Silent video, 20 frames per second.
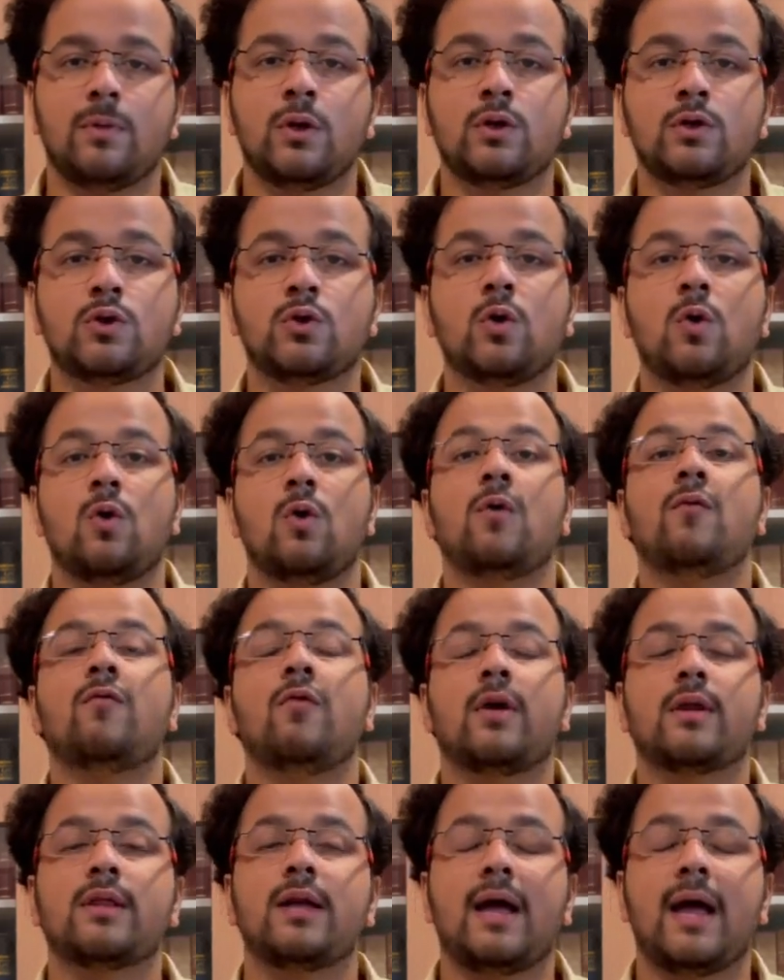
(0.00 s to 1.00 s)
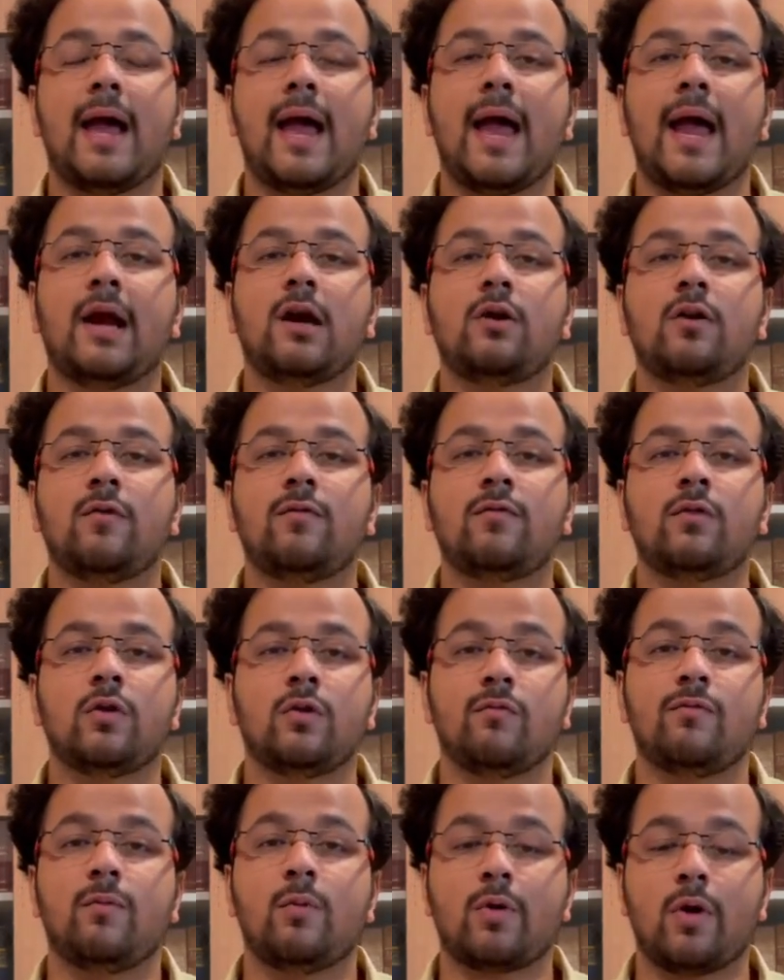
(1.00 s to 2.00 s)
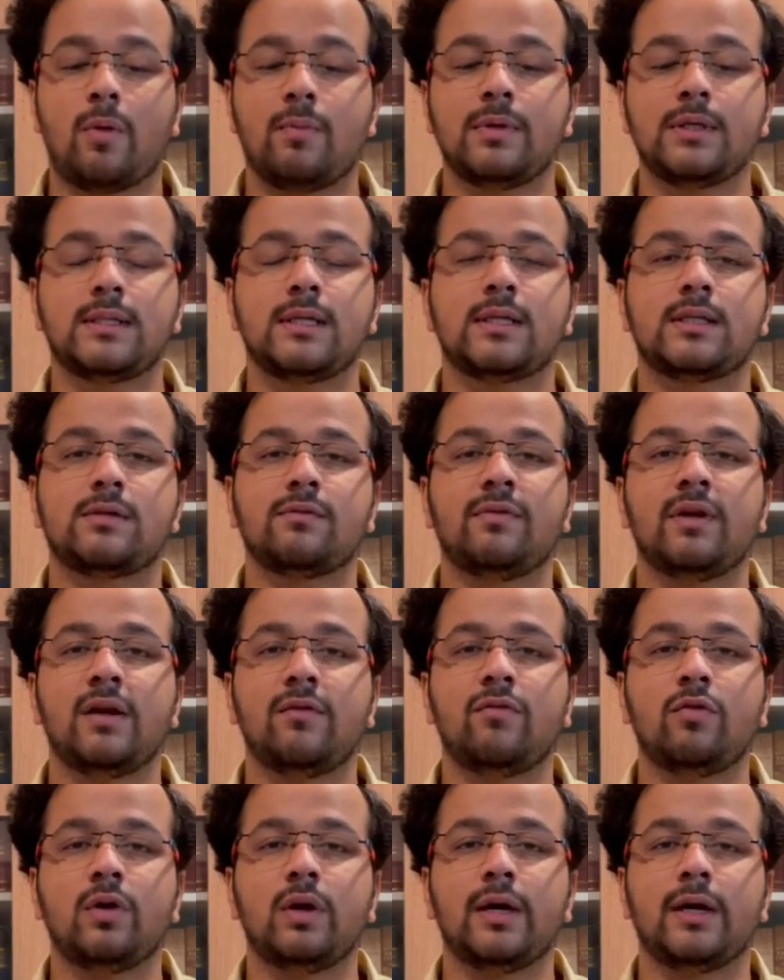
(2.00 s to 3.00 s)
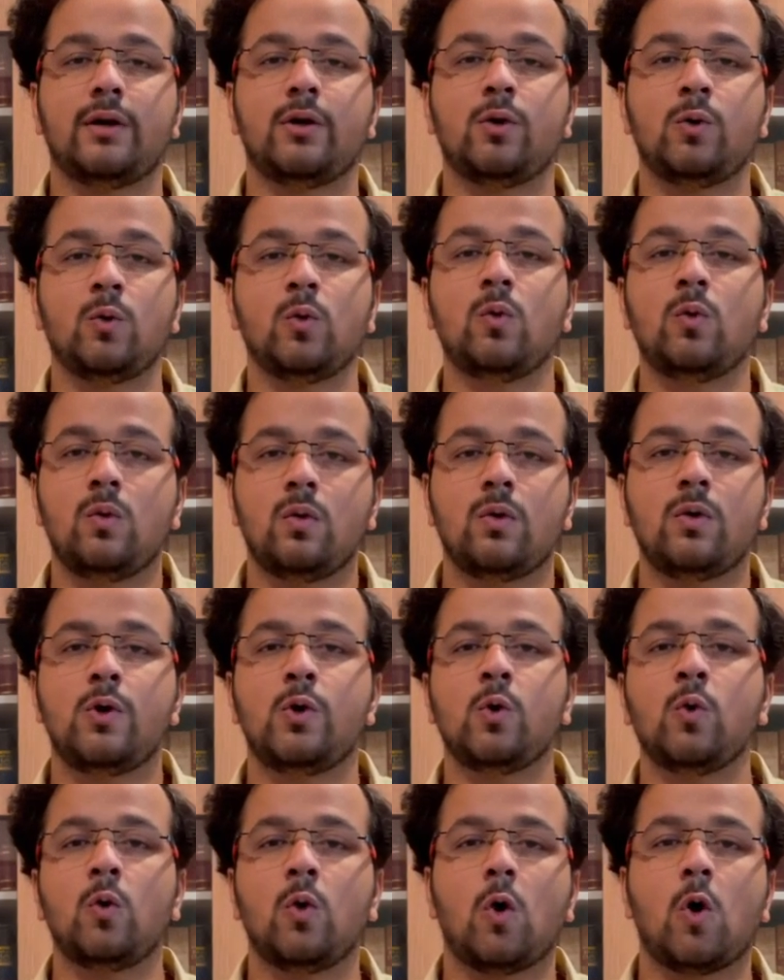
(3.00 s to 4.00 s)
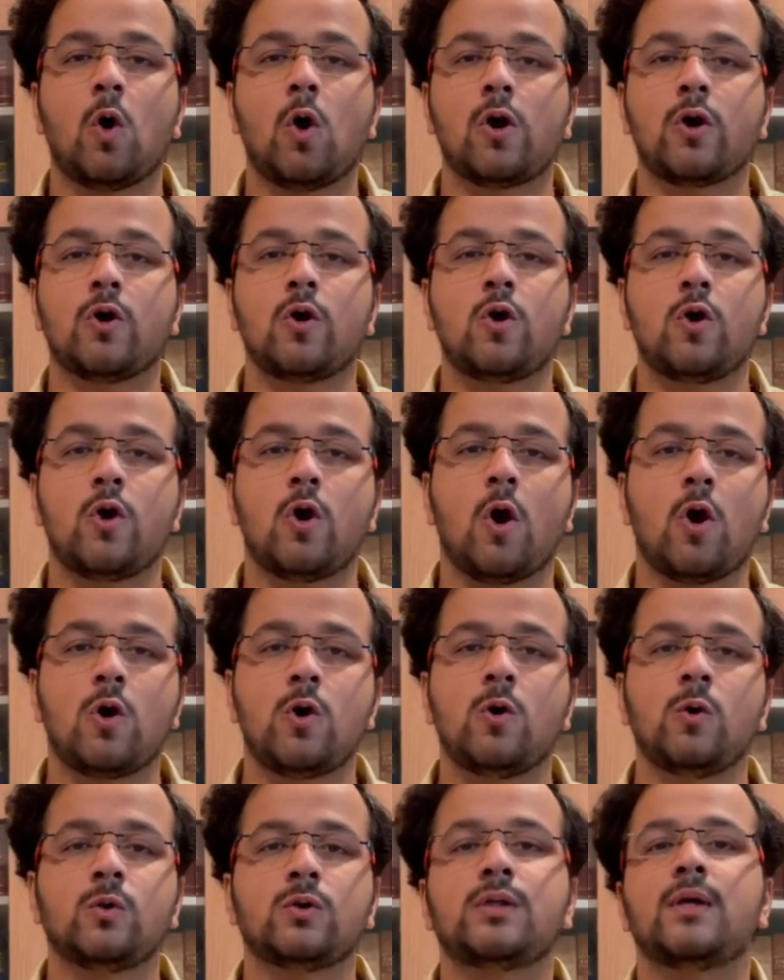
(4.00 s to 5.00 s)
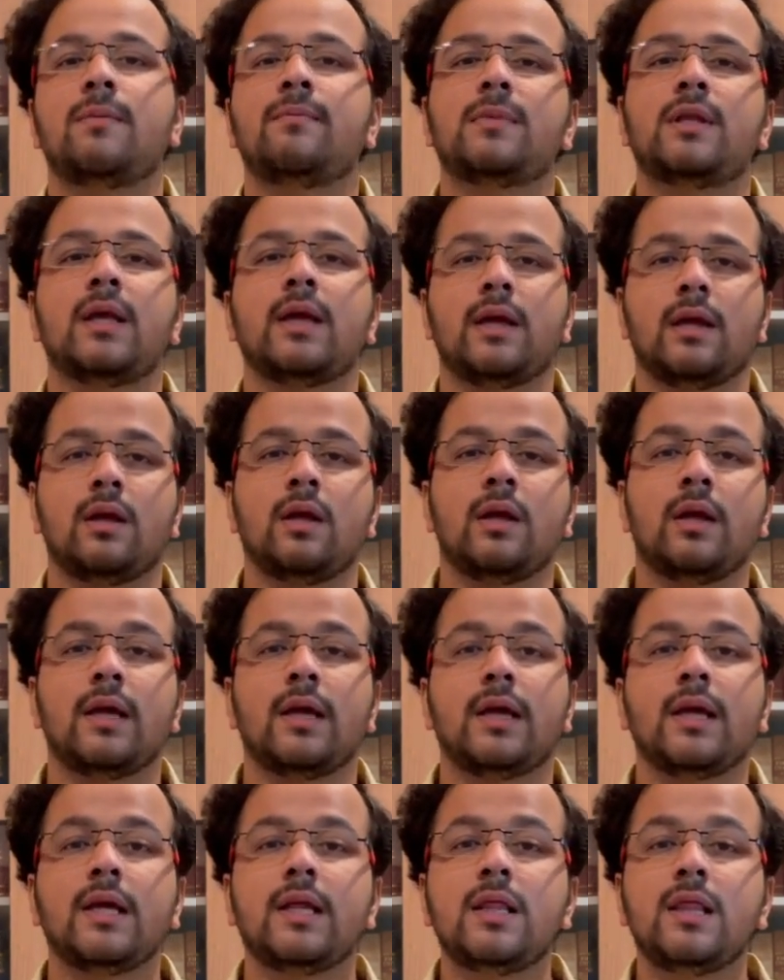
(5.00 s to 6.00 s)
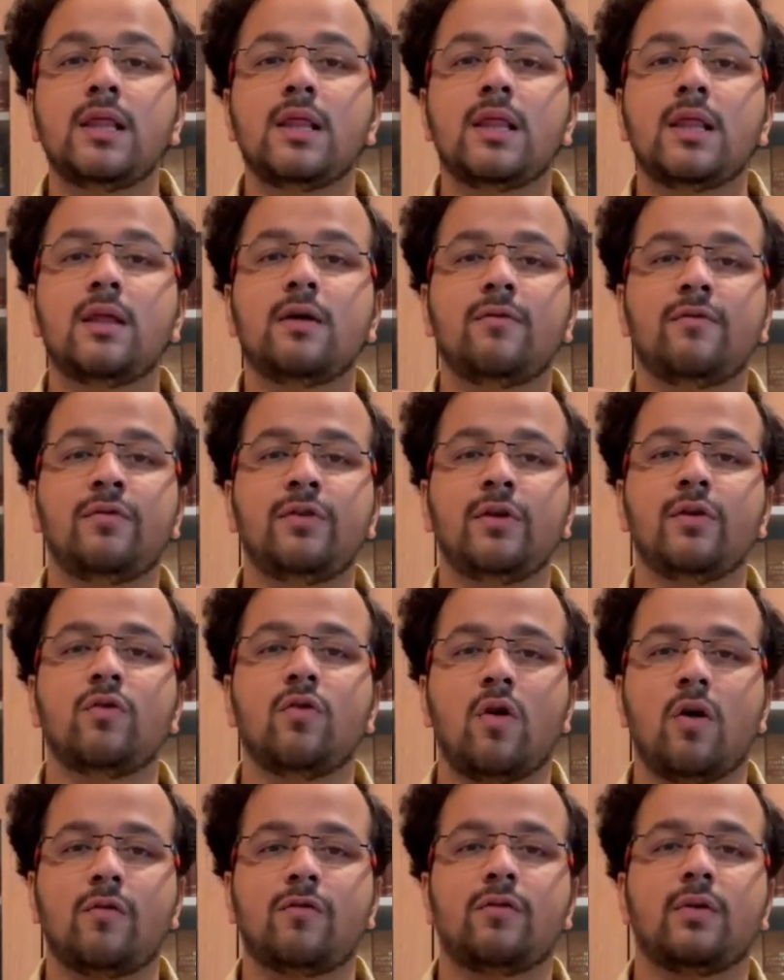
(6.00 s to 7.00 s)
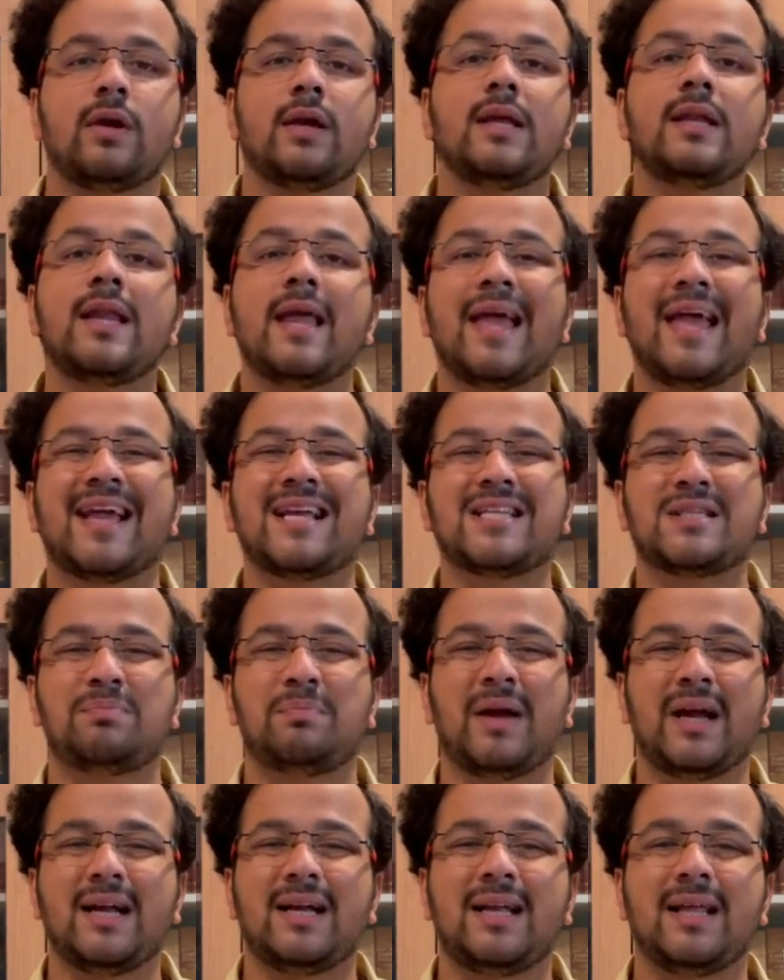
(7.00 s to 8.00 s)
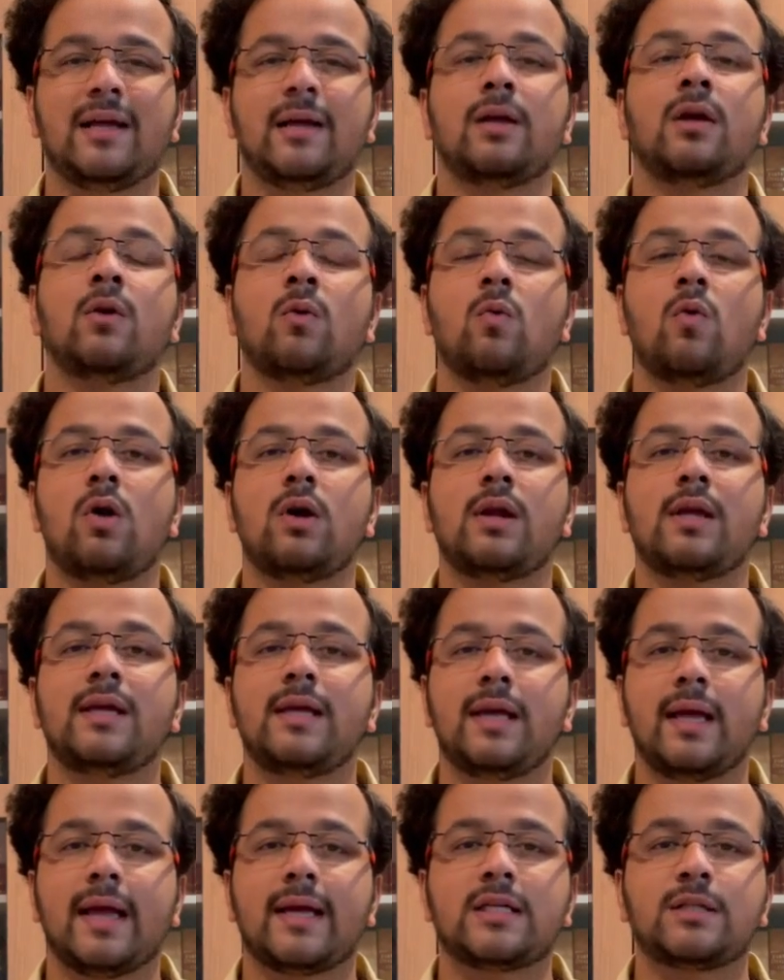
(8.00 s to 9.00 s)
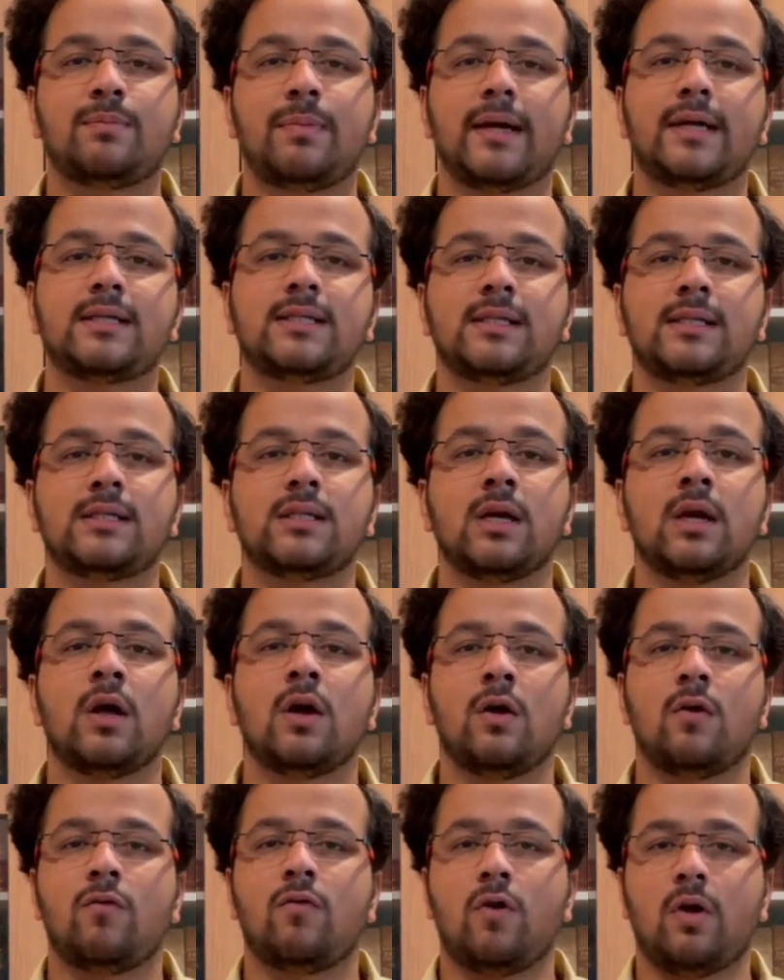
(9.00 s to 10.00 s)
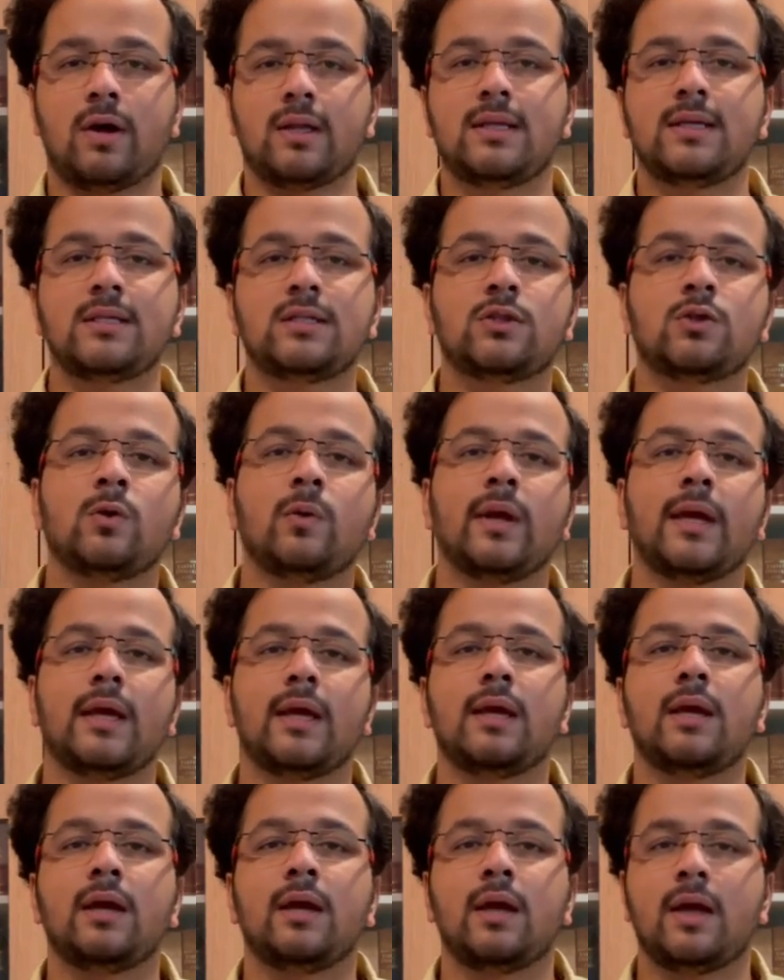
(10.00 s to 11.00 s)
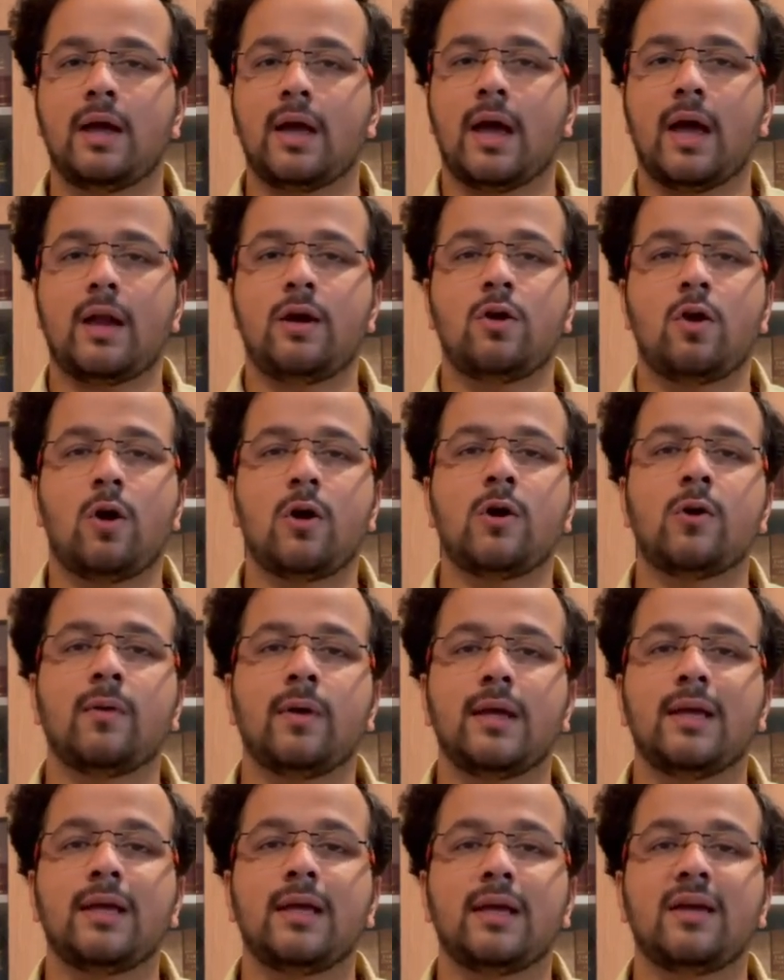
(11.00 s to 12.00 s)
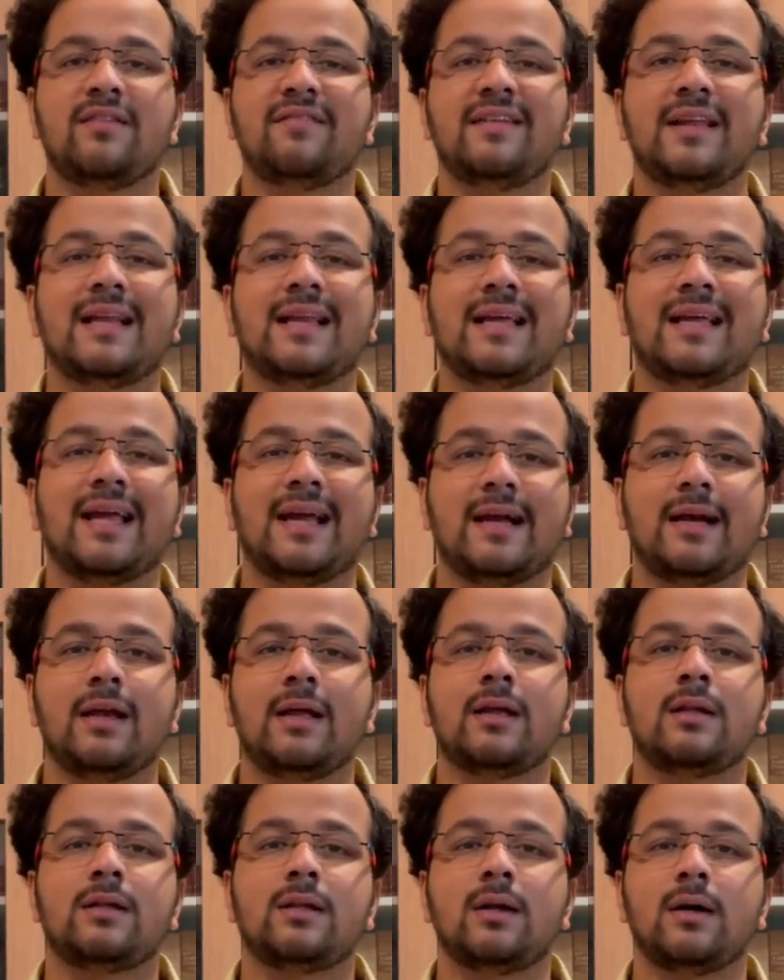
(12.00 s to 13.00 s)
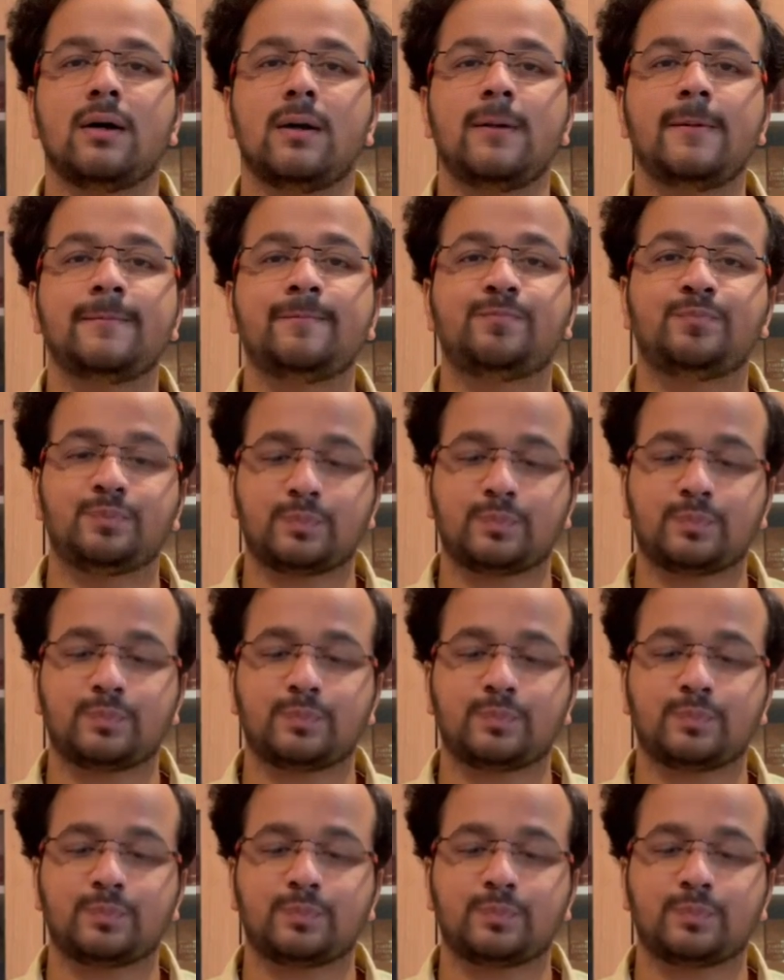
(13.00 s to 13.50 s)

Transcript: So for the act of promises willfully to do or not do something, in the view of, in expecting, what he expects is for this doing and not doing, he will get the